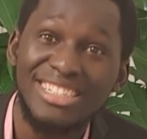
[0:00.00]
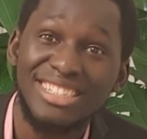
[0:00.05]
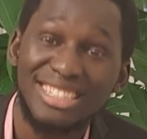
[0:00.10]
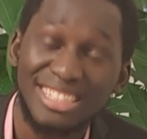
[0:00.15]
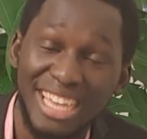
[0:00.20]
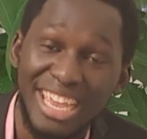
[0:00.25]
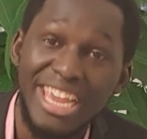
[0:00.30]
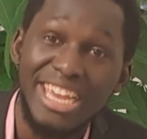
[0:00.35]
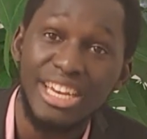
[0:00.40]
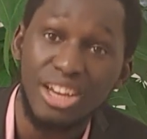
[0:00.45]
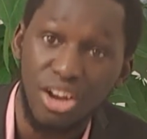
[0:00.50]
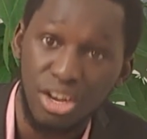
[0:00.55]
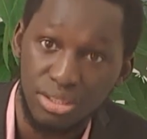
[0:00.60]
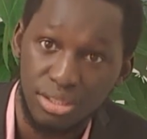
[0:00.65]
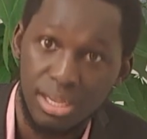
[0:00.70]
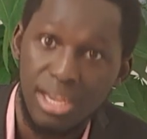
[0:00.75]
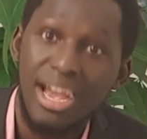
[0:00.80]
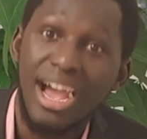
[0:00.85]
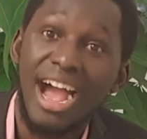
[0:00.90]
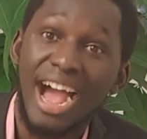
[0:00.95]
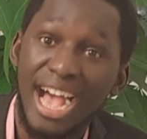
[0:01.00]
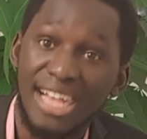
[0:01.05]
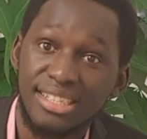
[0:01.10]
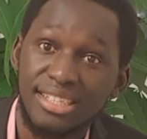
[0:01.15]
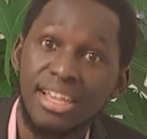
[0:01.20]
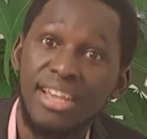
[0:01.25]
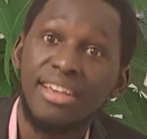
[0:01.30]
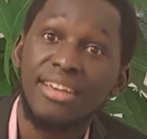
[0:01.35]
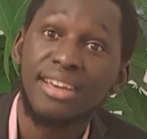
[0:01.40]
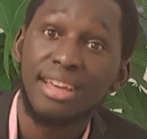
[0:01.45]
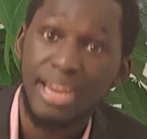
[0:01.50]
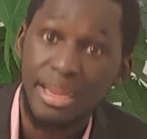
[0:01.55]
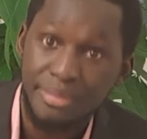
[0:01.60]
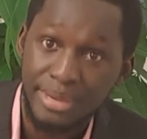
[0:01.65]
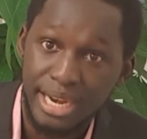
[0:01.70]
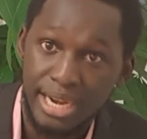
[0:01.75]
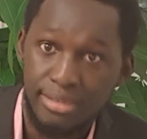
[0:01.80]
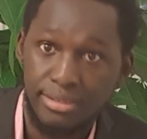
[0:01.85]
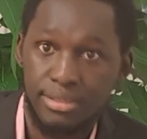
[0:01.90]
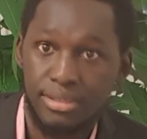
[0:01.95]
seeing us as
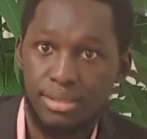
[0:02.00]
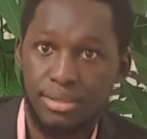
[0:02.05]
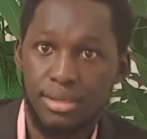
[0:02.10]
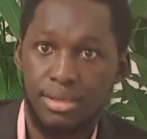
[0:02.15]
criminals